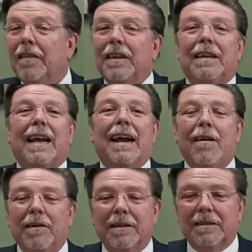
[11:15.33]
The
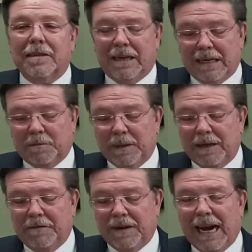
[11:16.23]
inheritance has
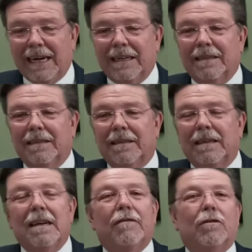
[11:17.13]
been divided.
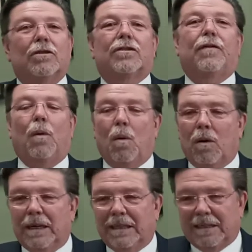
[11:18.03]
Verse
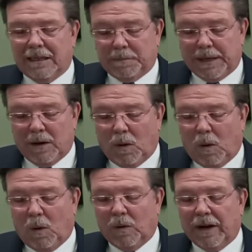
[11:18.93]
4, he says,
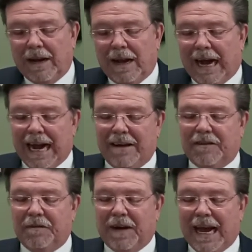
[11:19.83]
Behold, I
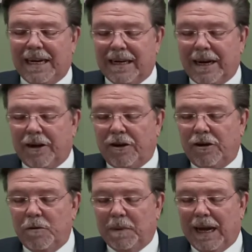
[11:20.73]
have divided unto
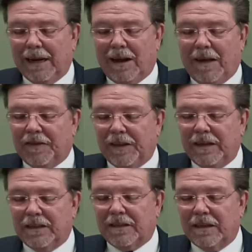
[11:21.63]
you by lot
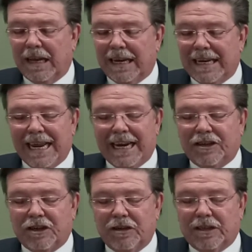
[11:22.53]
these
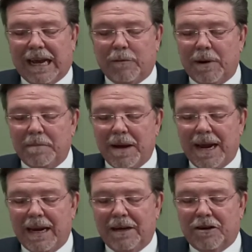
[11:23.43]
nations that
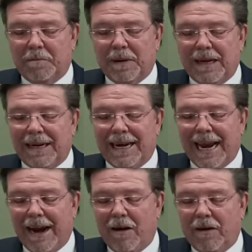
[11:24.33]
remain to be an
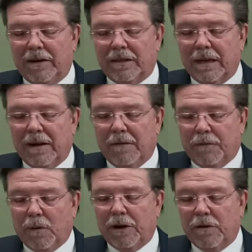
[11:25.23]
inheritance
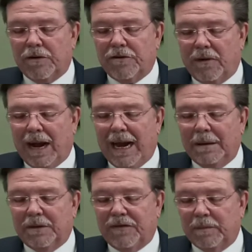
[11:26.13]
for your
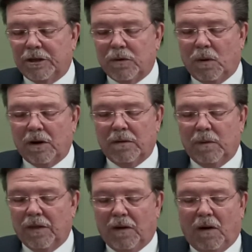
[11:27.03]
tribes from Jordan
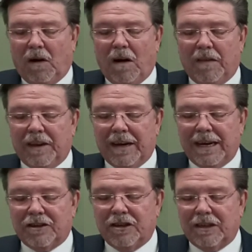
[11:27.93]
with all the
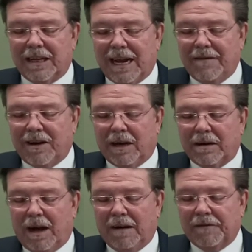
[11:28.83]
nations that I have cut
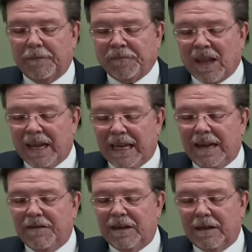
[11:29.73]
off,
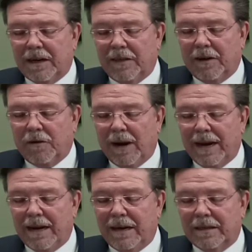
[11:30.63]
even unto the
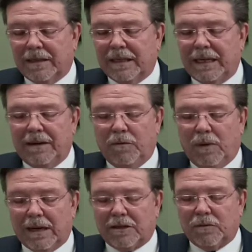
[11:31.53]
great sea
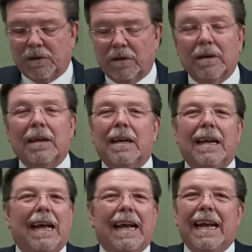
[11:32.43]
westward.
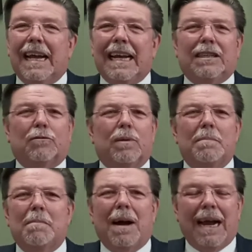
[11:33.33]
He's
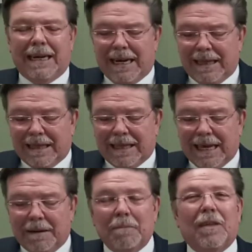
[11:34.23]
reminding
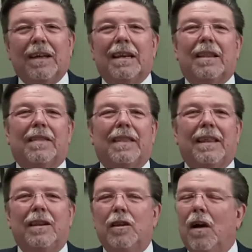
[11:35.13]
them that,
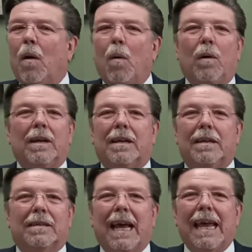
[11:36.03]
no one
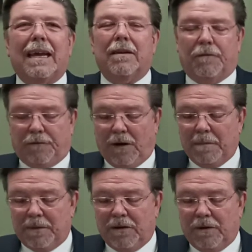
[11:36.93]
can take it
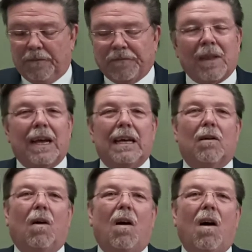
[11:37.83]
from you,
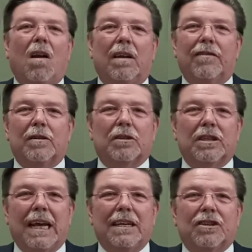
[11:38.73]
and all of those
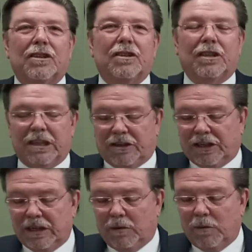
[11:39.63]
nations that
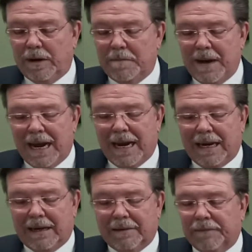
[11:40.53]
still
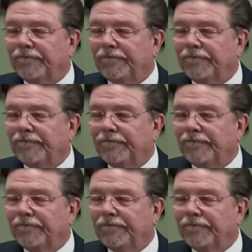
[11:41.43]
remain